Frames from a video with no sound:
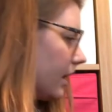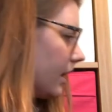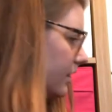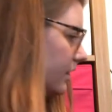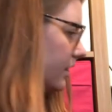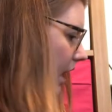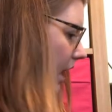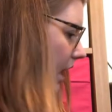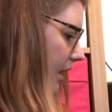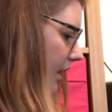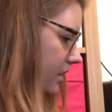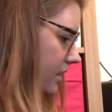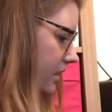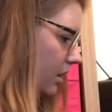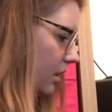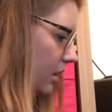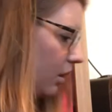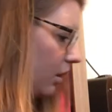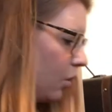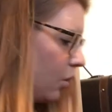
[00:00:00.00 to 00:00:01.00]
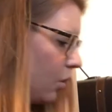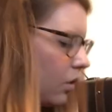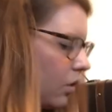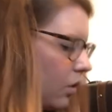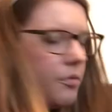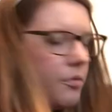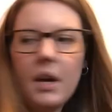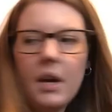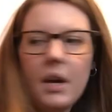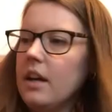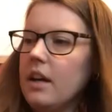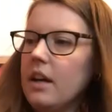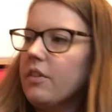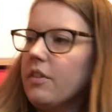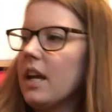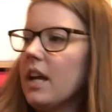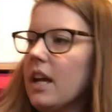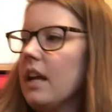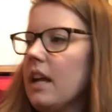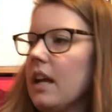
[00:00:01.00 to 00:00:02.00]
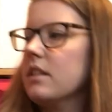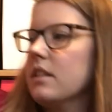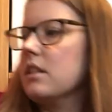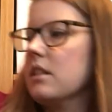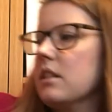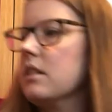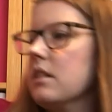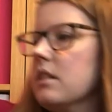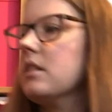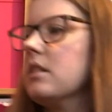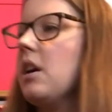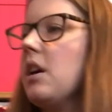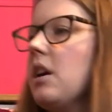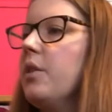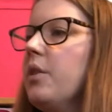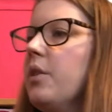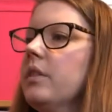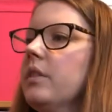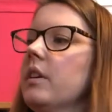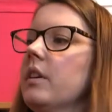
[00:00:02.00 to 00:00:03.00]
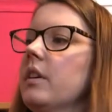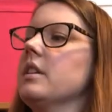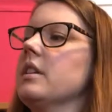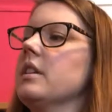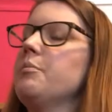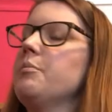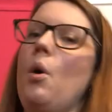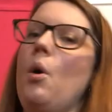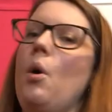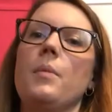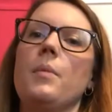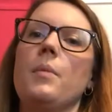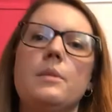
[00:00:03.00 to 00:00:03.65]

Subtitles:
And that is all of my advent calendars. So I'm going to pop